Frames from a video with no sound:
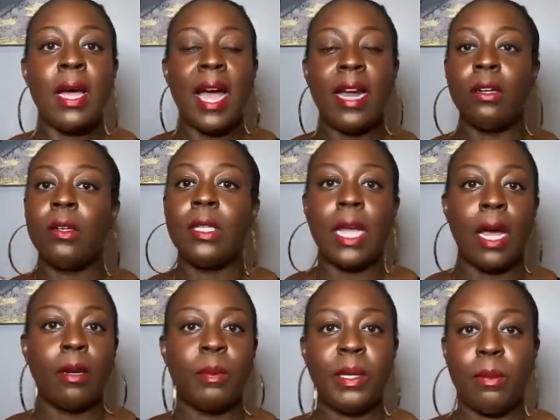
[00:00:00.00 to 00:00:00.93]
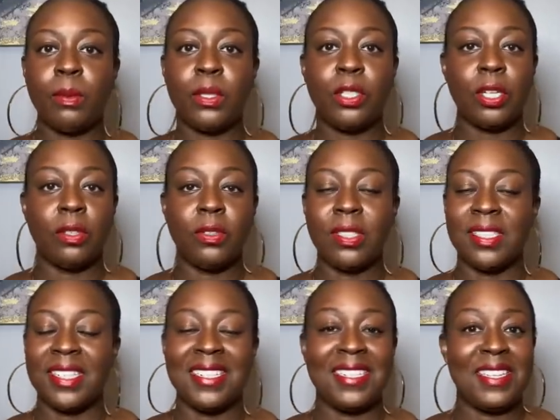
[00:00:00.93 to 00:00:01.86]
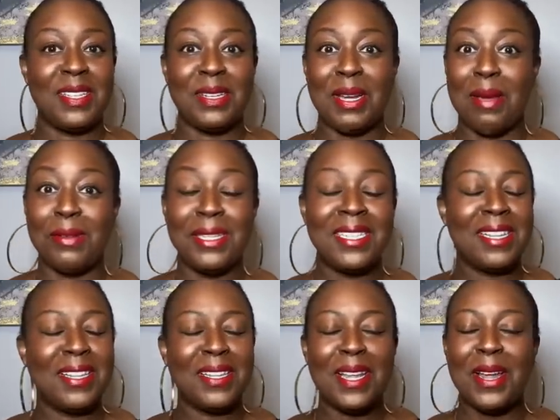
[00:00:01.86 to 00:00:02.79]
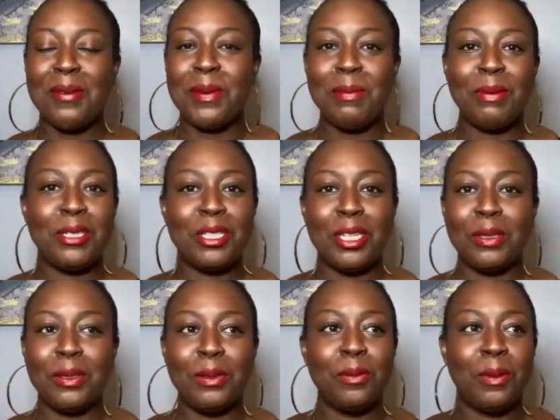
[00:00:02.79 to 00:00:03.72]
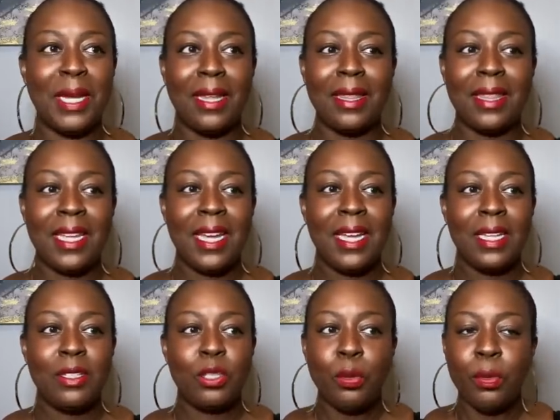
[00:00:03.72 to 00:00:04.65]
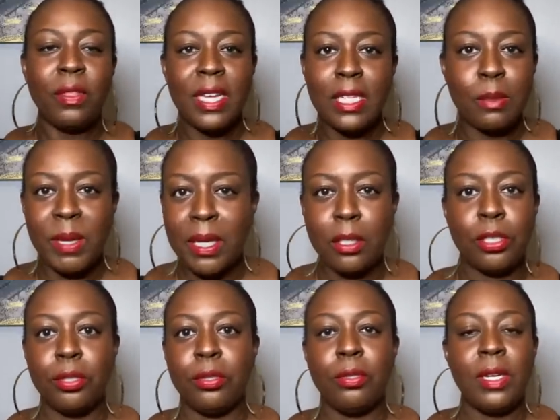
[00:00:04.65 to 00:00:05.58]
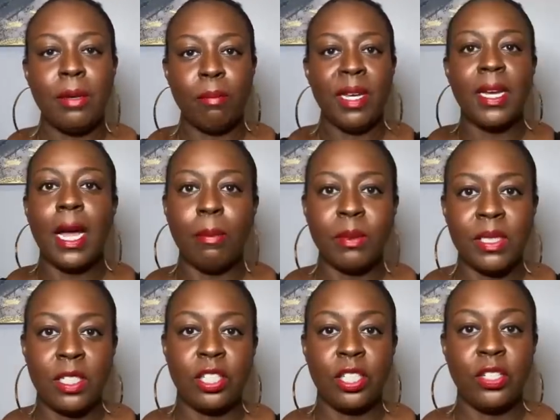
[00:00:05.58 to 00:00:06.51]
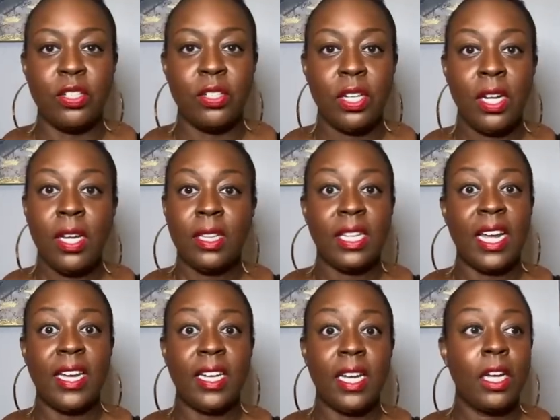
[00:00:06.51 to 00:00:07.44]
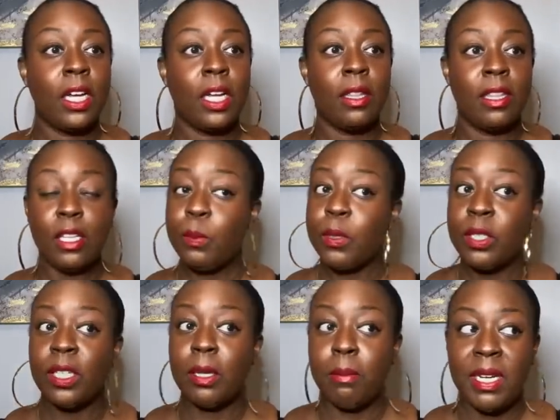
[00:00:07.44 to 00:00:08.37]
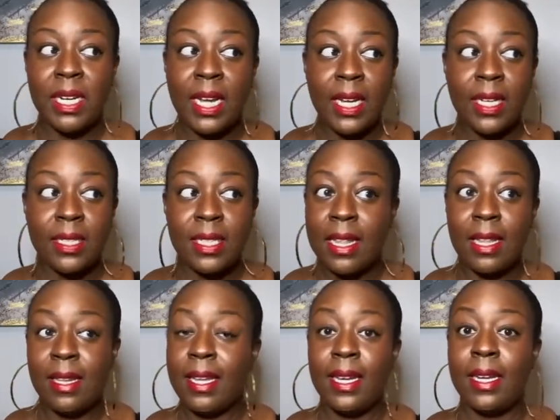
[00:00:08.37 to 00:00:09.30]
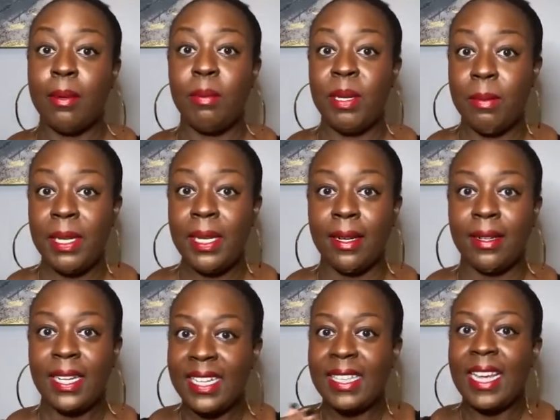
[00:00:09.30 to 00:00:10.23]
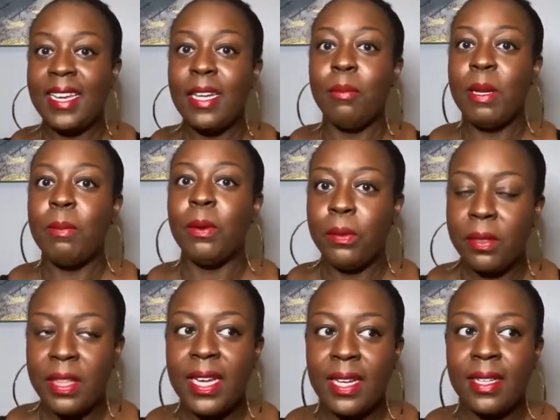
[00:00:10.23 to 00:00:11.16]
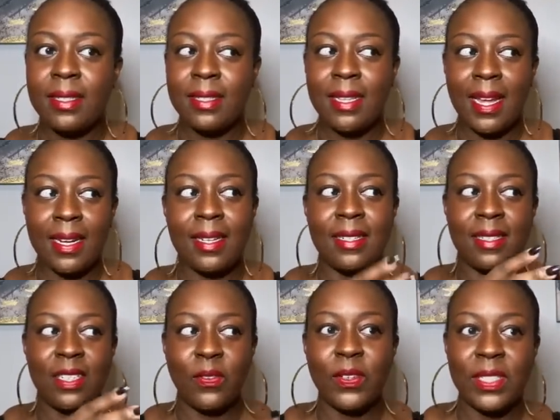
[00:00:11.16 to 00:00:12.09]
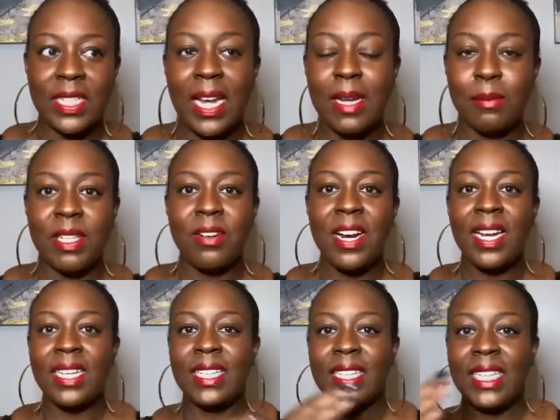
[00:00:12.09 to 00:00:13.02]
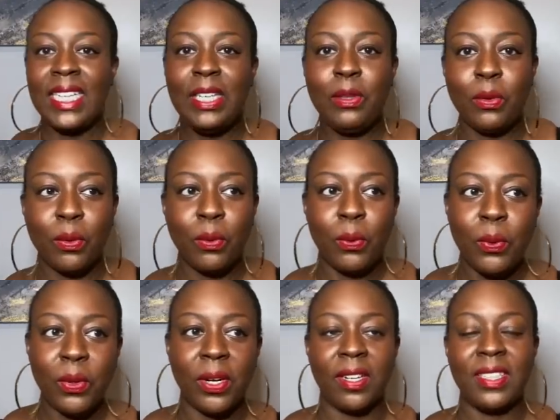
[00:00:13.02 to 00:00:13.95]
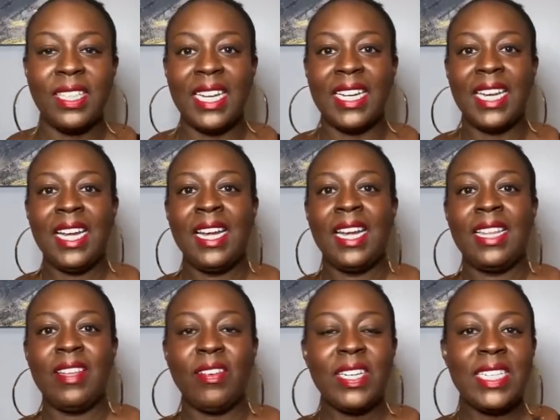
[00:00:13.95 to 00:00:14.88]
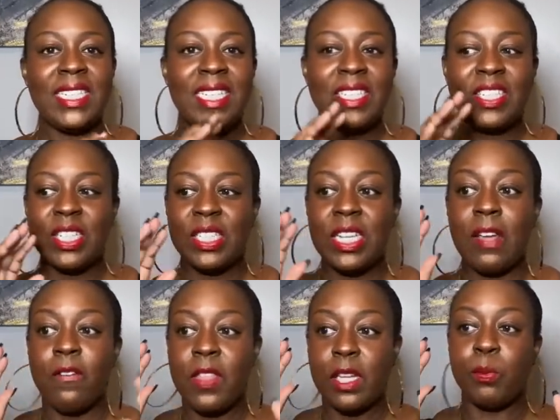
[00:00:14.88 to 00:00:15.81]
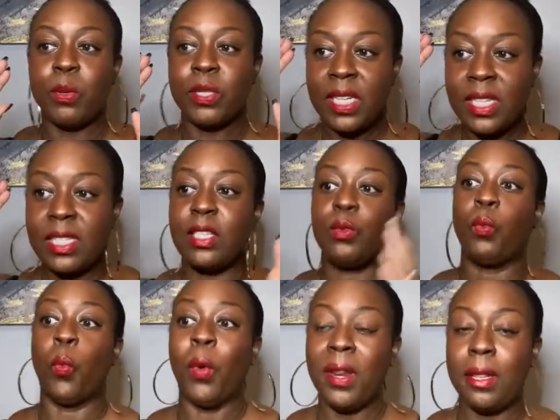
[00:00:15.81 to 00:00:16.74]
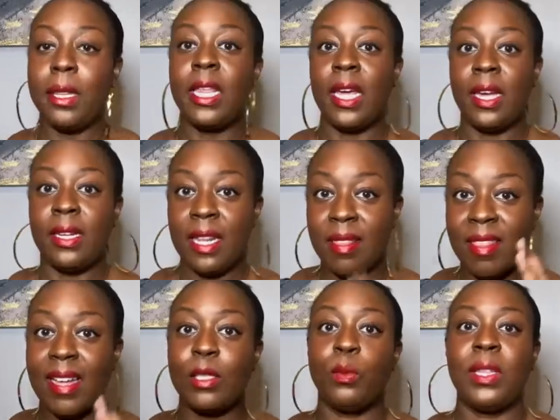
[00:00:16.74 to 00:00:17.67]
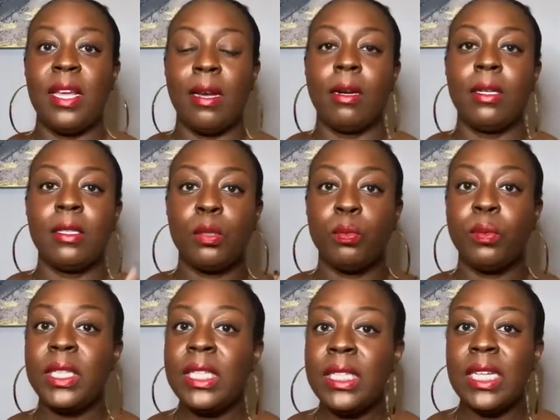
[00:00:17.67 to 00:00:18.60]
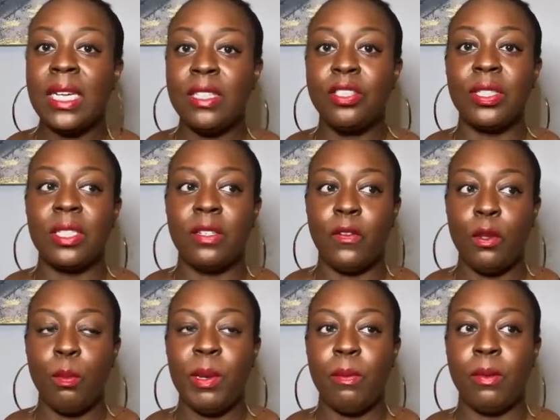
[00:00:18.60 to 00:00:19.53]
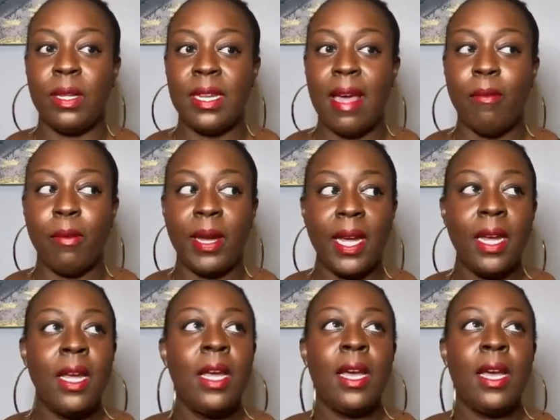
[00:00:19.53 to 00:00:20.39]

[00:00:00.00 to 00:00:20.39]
I know a lot of people struggle because I see the comments. A lot of people struggle with two things being true and being oppositional. Like, this person could be nice and then they can be mean. Like, they can be both things at different times. They're not either or. Like, there isn't just, if this person is this one thing, then that's what they are. And it's really dangerous to view people in that way.